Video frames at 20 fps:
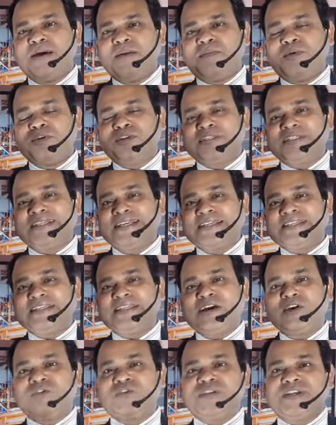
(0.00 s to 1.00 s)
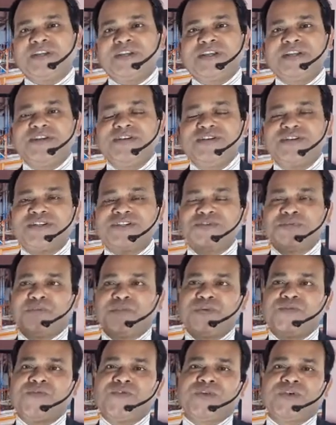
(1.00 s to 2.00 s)
more than 6000 years
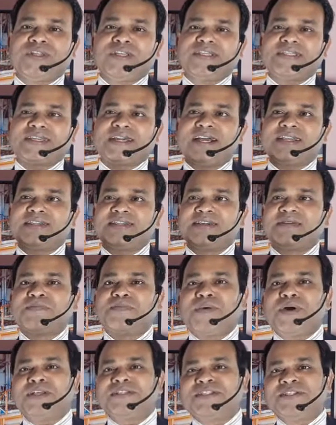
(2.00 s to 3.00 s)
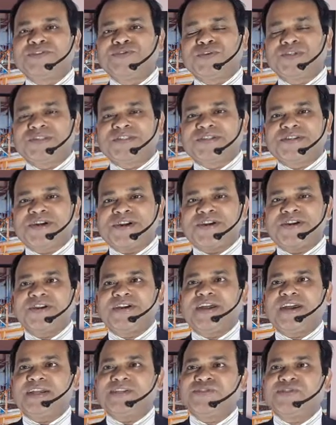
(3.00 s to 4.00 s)
before this casting process was started
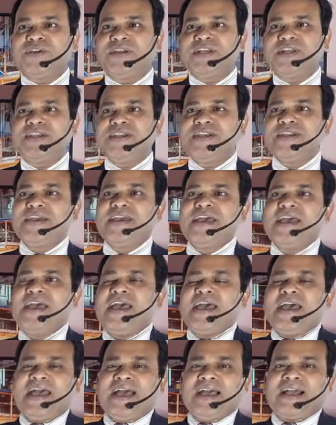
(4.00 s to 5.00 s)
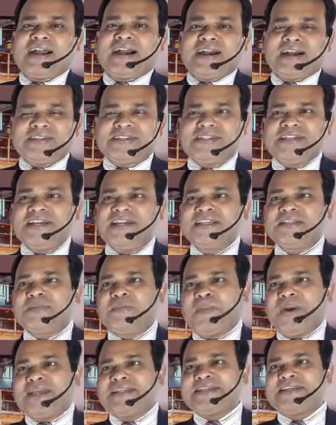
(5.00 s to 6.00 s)
actually. Casting is
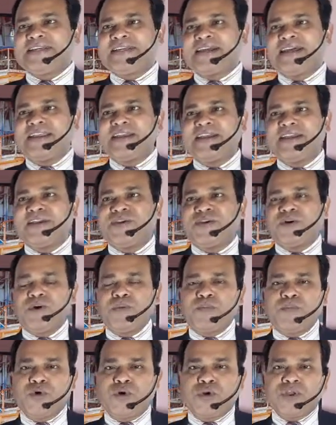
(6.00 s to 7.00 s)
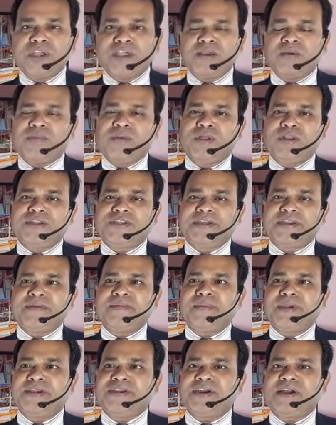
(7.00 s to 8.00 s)
basically, pouring molten
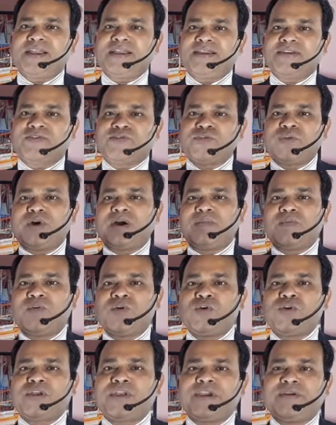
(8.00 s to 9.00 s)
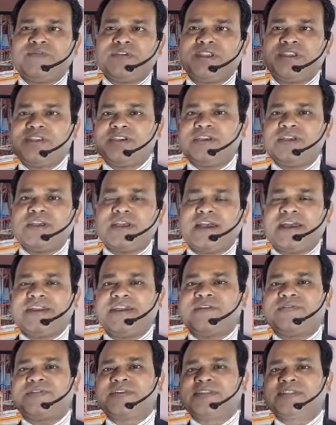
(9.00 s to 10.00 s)
metal to a mold cavity, and
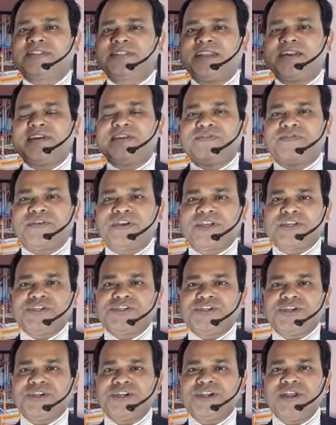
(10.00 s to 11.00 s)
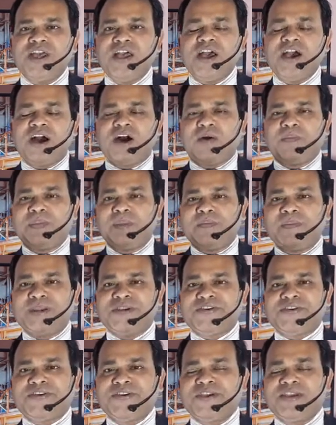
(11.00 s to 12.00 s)
after solidification of the
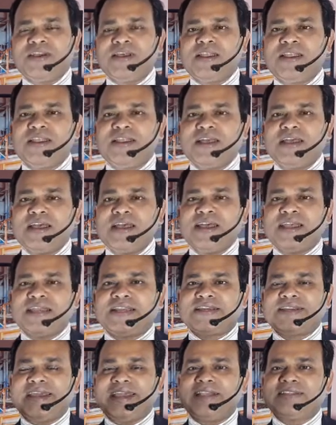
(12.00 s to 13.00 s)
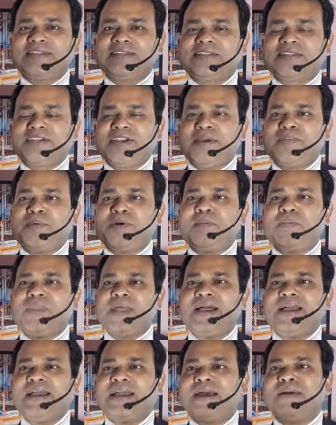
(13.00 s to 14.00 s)
material, it takes the shape of
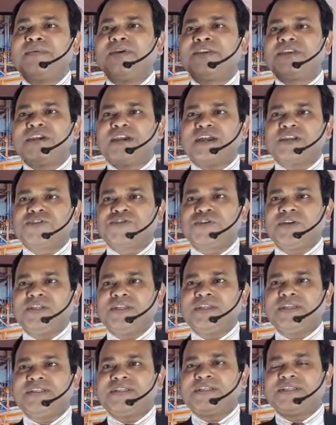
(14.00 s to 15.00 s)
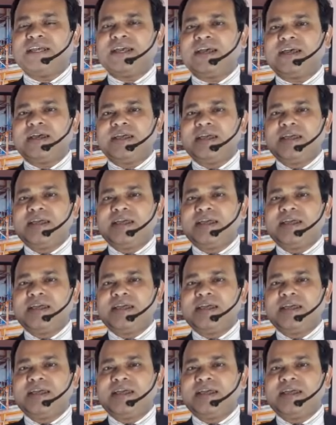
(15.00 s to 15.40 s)
that cavity actually. This is a